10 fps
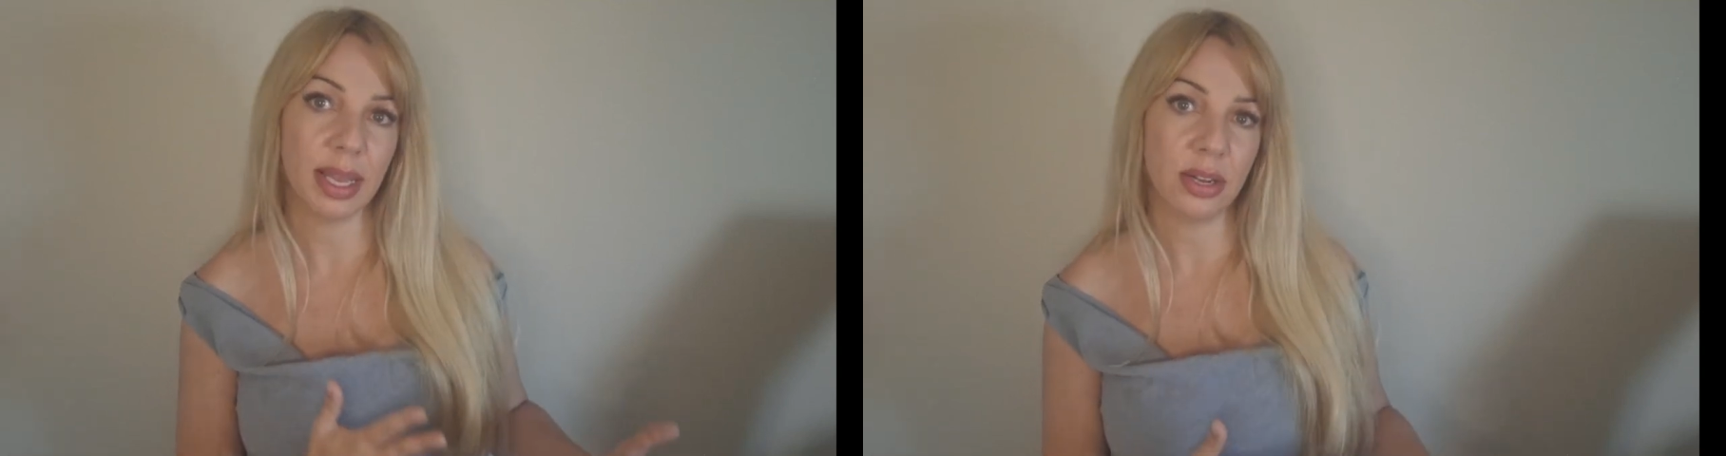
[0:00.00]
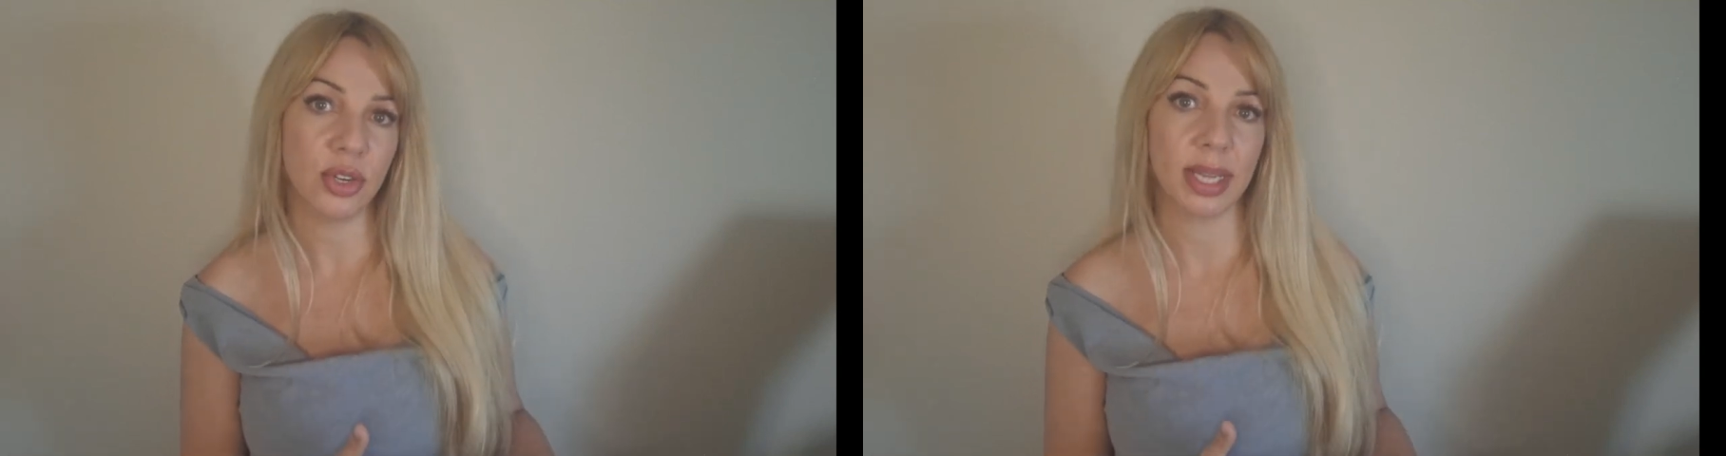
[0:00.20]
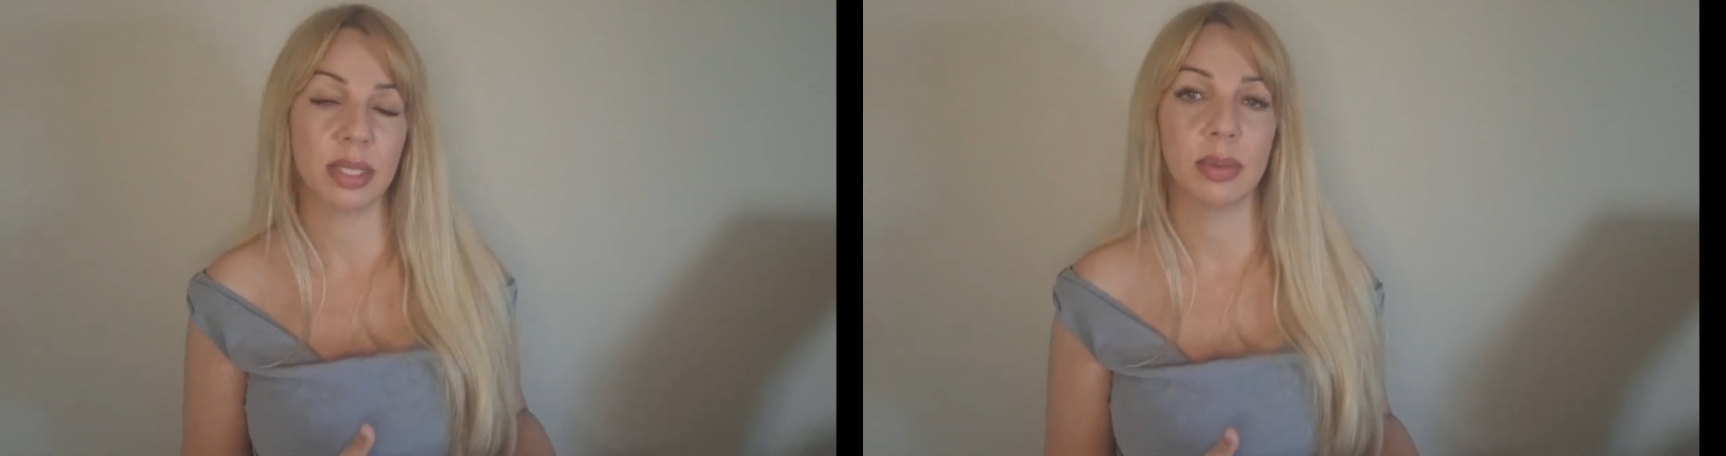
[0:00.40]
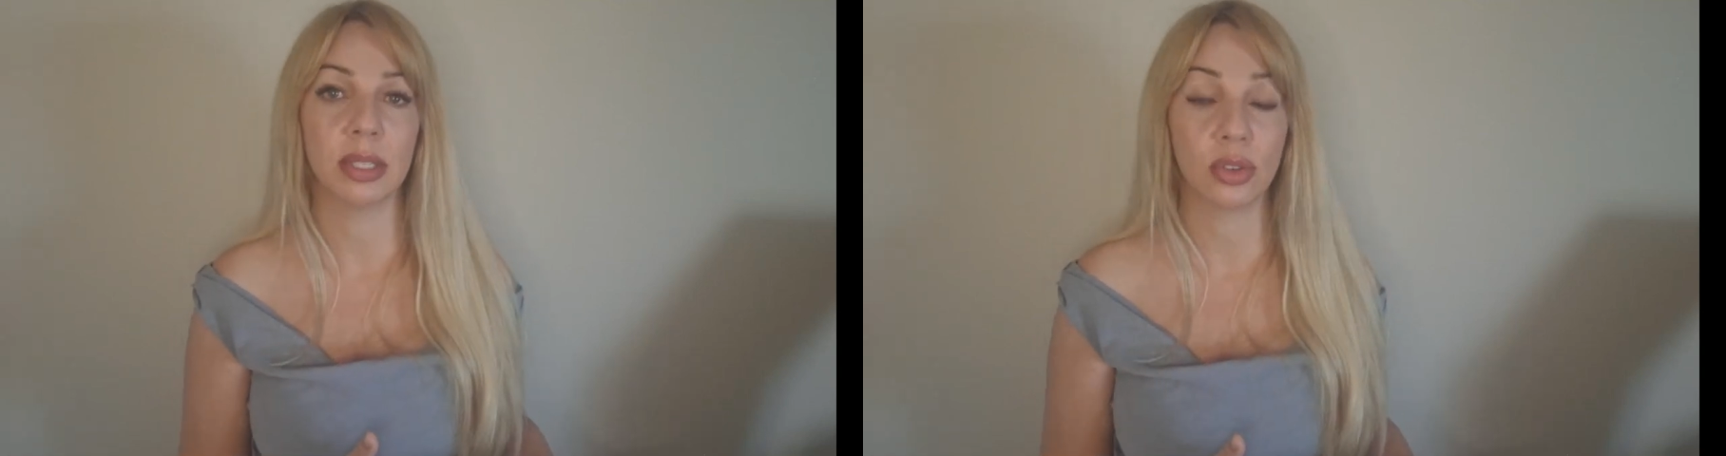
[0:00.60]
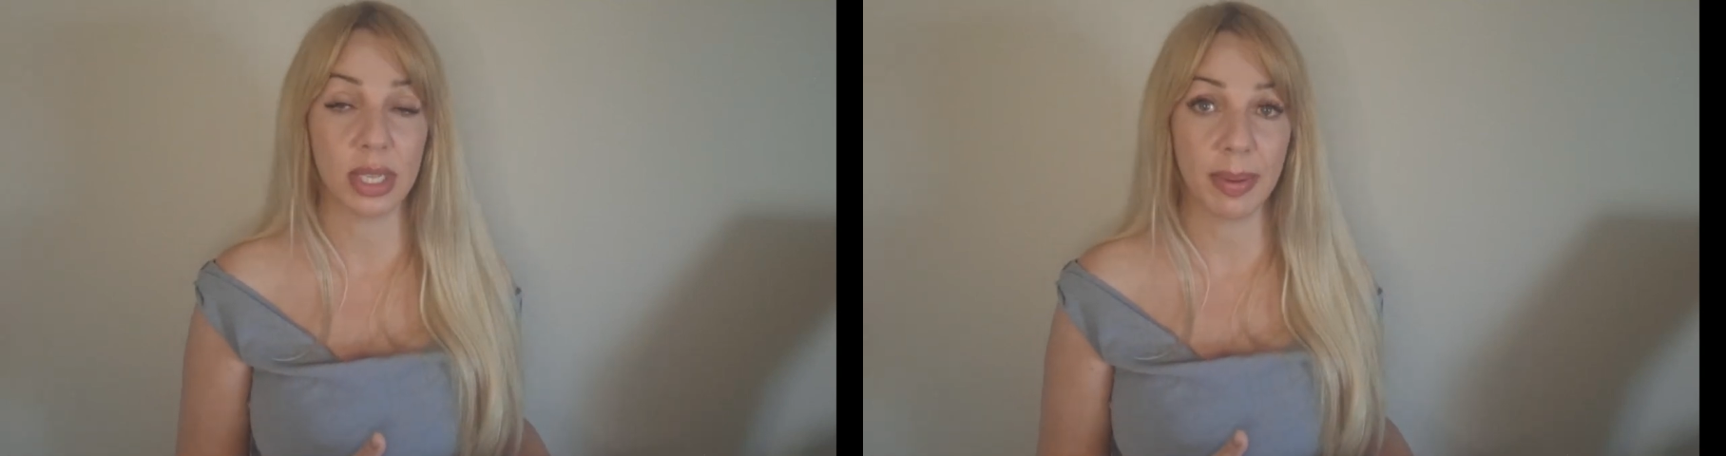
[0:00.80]

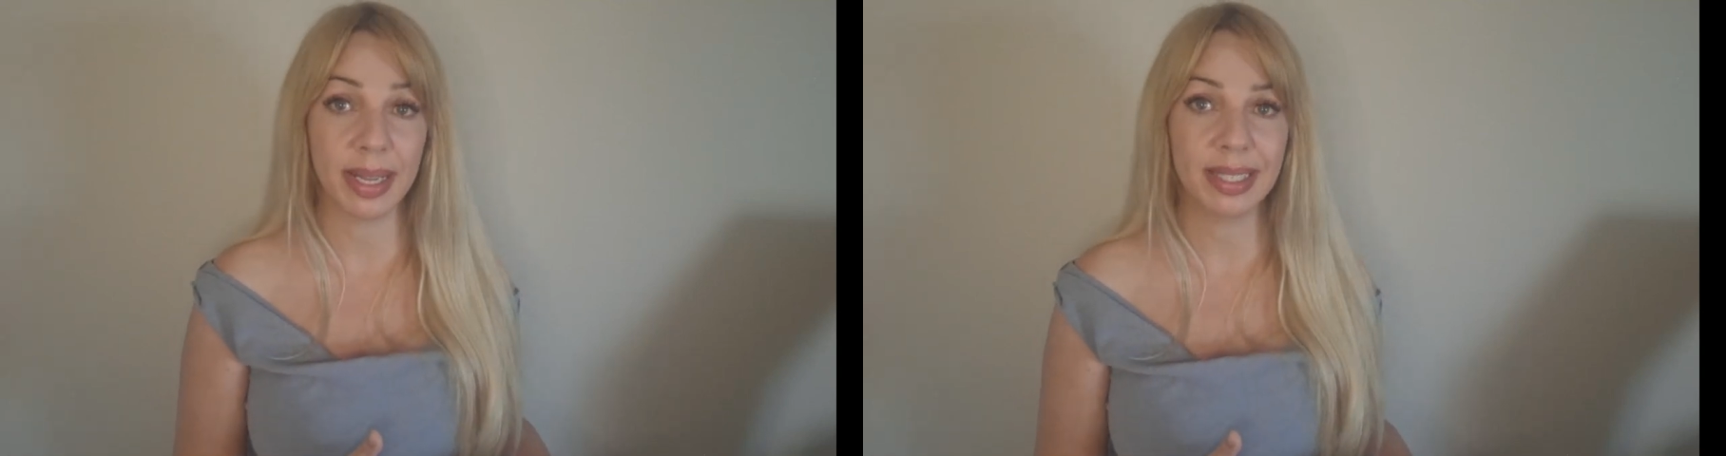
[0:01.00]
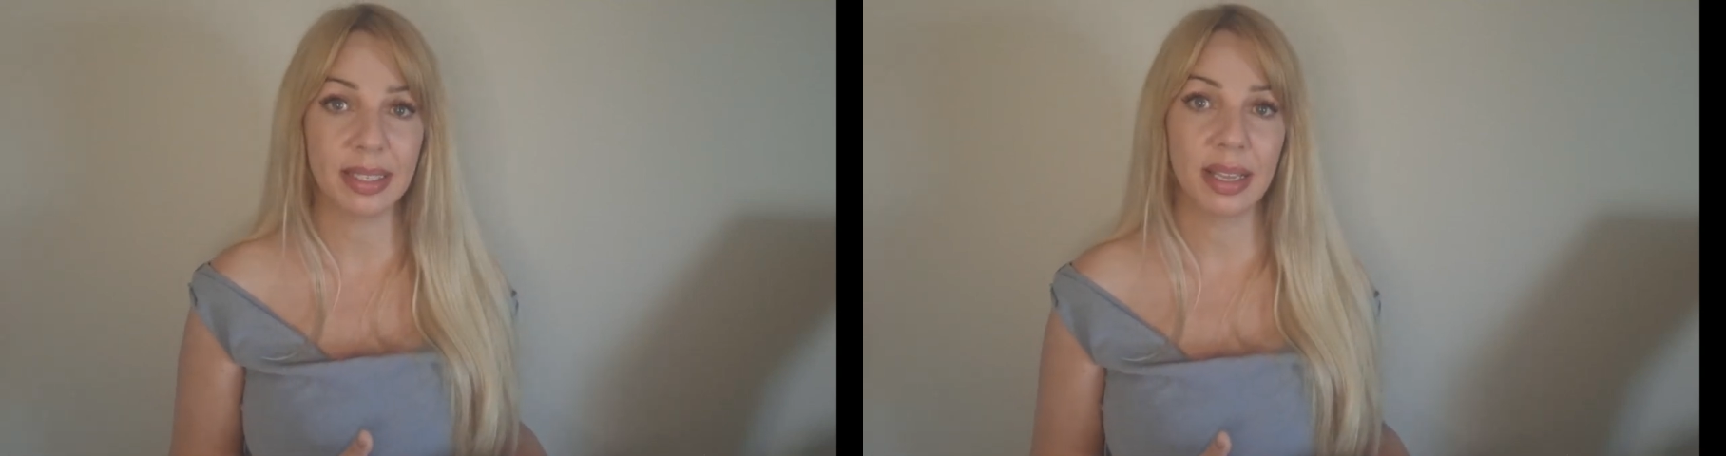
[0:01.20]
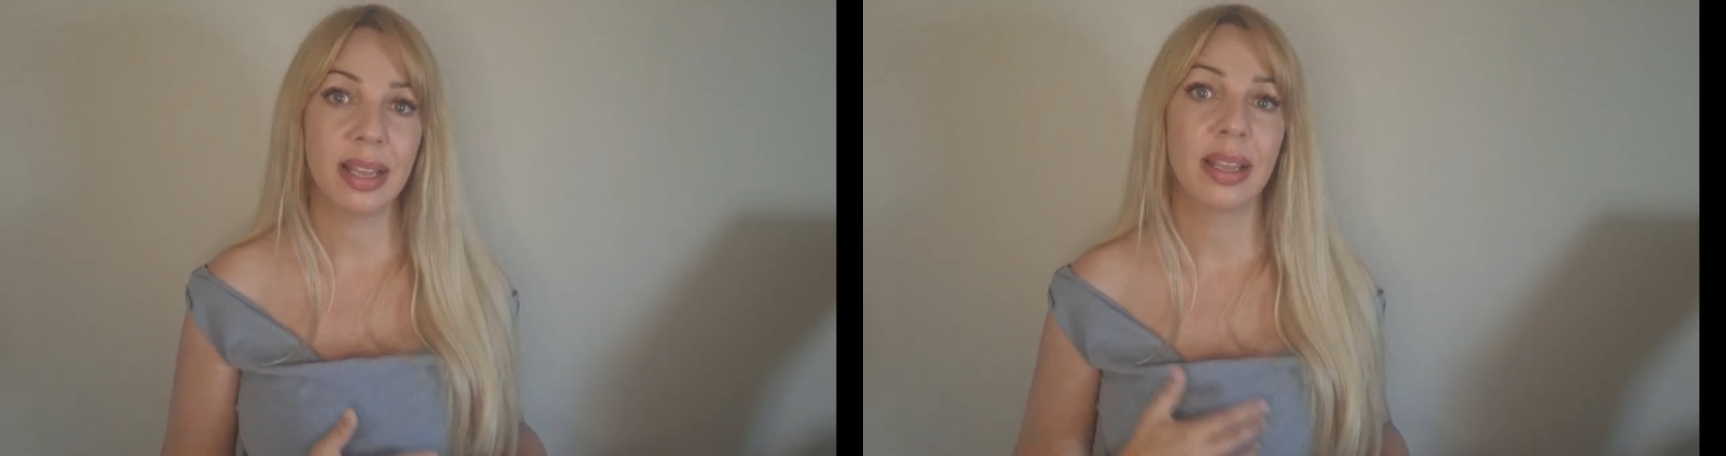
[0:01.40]
injectable treatments,